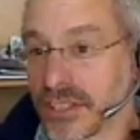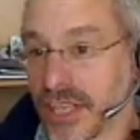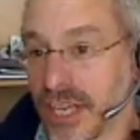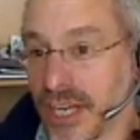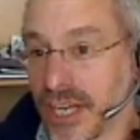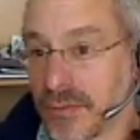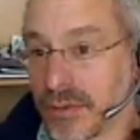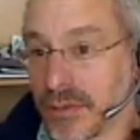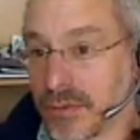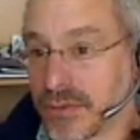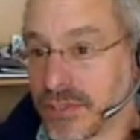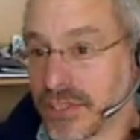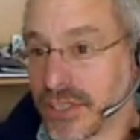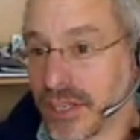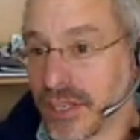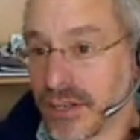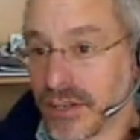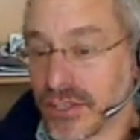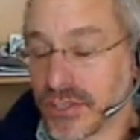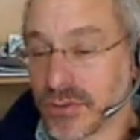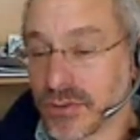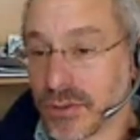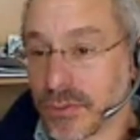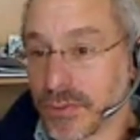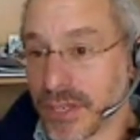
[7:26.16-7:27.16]
lab
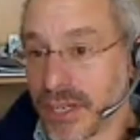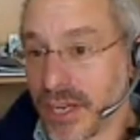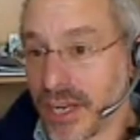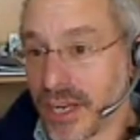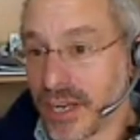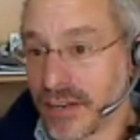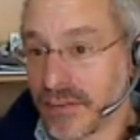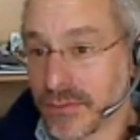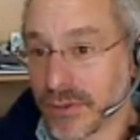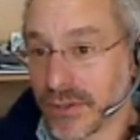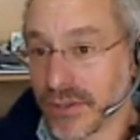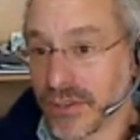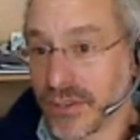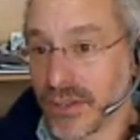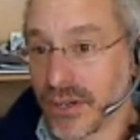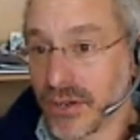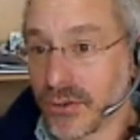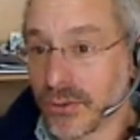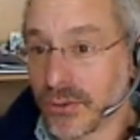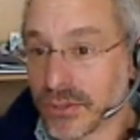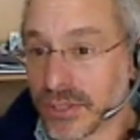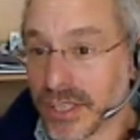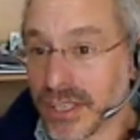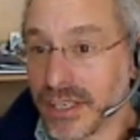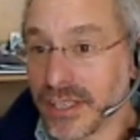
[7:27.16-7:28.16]
upstairs, where we have one of the
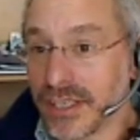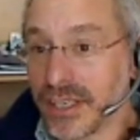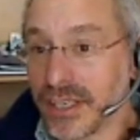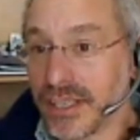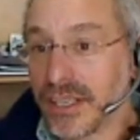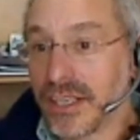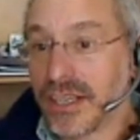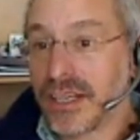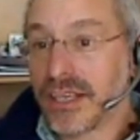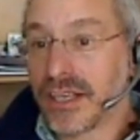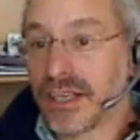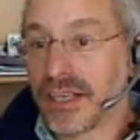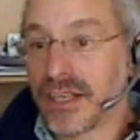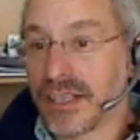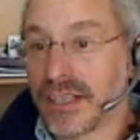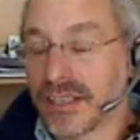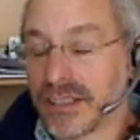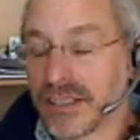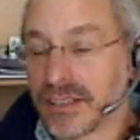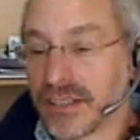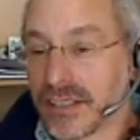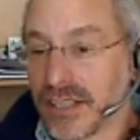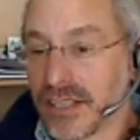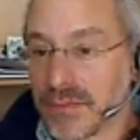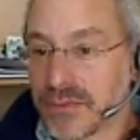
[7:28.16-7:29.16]
only
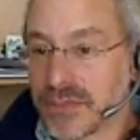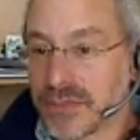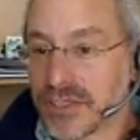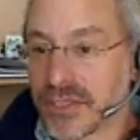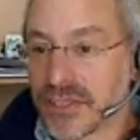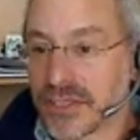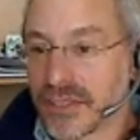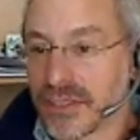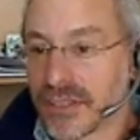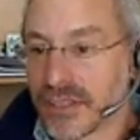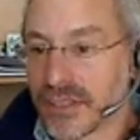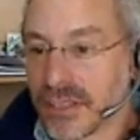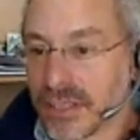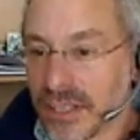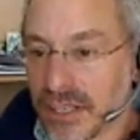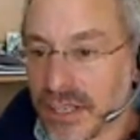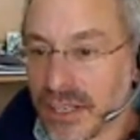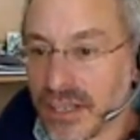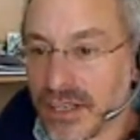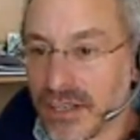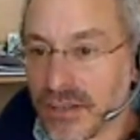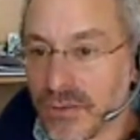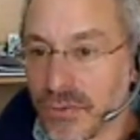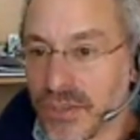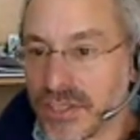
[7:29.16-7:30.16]
uh, lobster
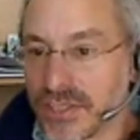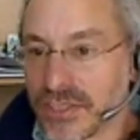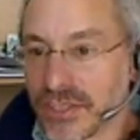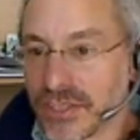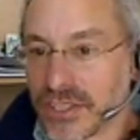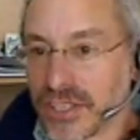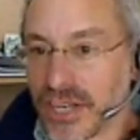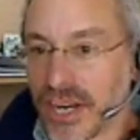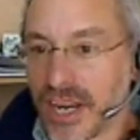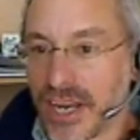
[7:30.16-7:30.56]
uh, research